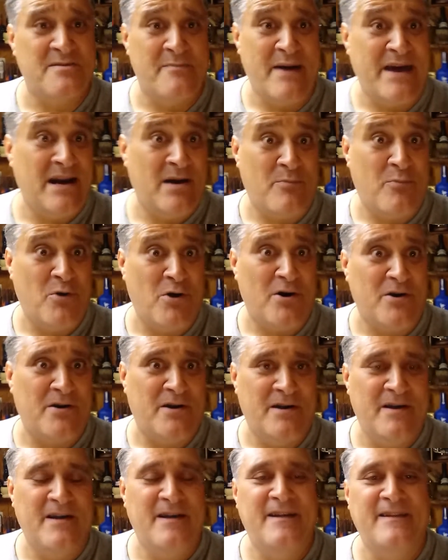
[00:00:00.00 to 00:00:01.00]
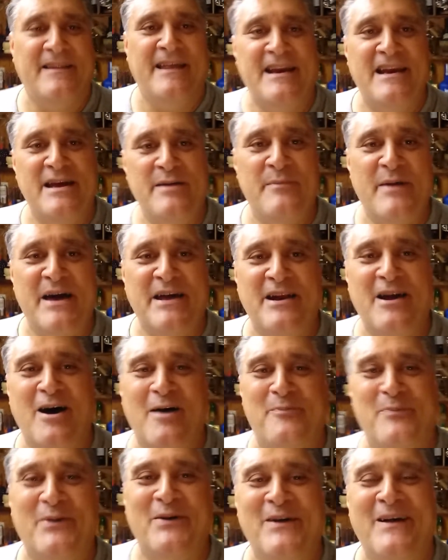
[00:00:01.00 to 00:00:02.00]
a made up word that he made
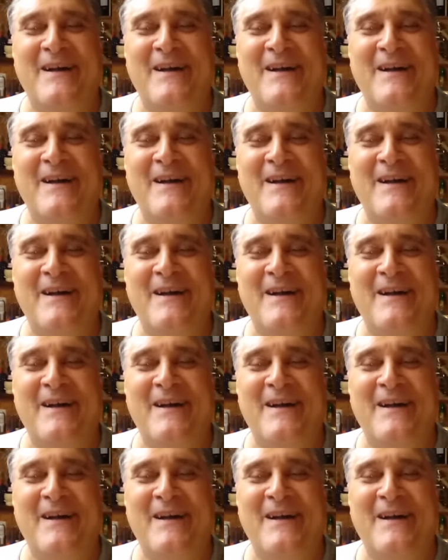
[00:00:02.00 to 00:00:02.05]
up.